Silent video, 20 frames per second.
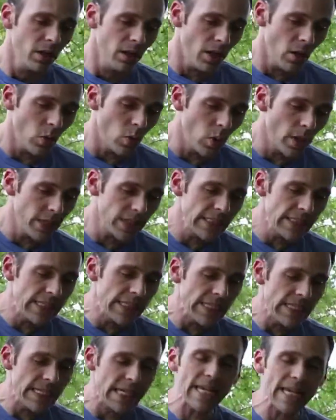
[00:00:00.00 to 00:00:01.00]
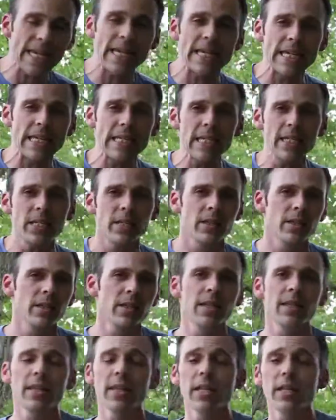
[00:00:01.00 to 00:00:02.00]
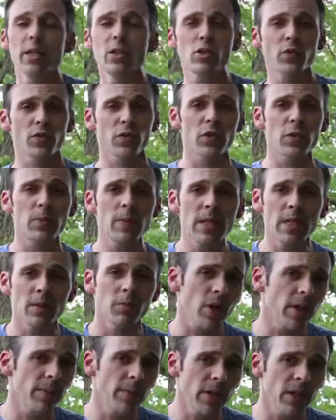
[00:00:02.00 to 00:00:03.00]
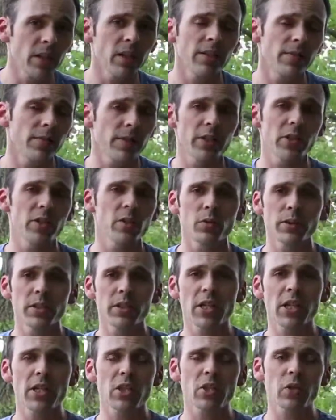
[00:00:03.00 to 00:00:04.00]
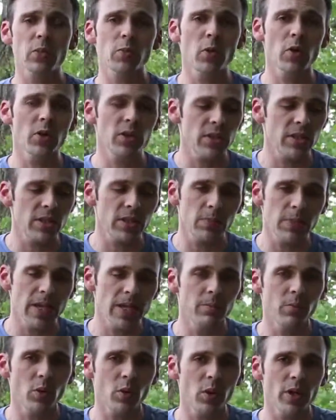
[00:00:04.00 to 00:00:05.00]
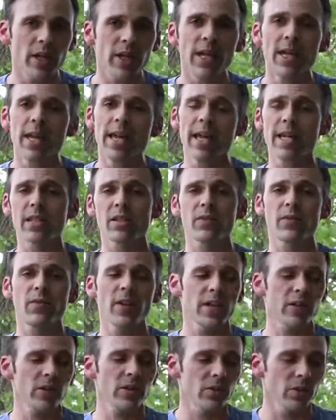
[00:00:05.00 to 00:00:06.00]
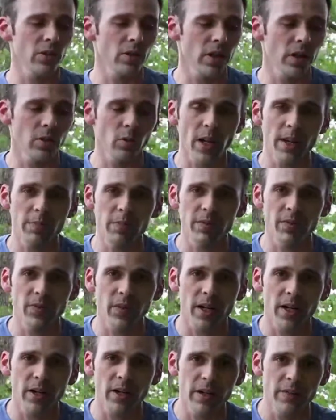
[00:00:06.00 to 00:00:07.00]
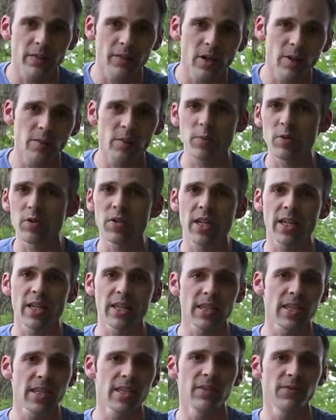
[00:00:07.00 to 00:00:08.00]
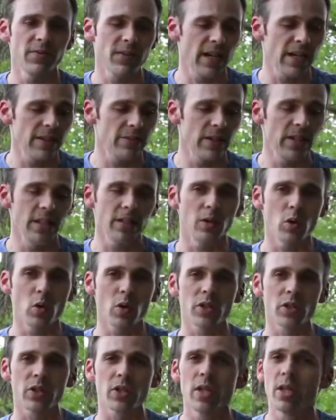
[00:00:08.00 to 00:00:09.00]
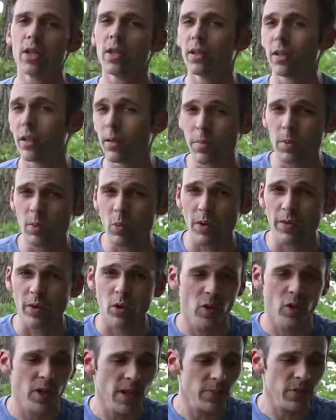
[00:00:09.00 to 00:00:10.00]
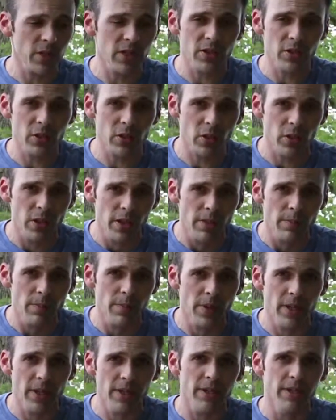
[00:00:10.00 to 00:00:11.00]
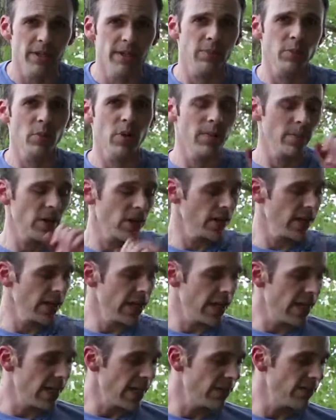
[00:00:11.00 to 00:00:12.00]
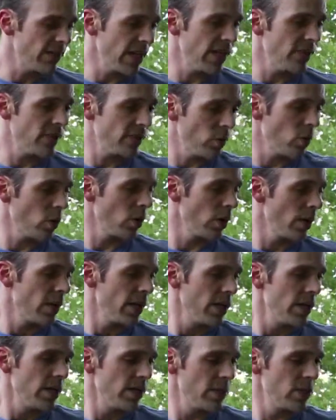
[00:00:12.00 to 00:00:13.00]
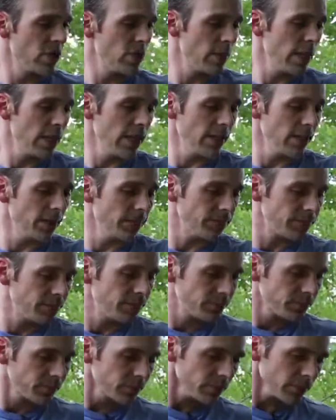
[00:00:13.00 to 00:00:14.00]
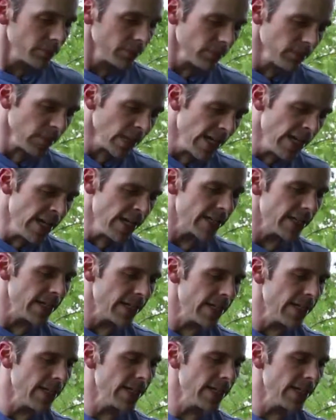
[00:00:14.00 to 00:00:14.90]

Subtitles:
a 1DN that I use for speed. Primarily, if I still want to take sports, this bad boy has a faster rapid fire and frames per second than the 5D. Of course, a little bit more of a crop sensor, but primarily I have that for the speed. And,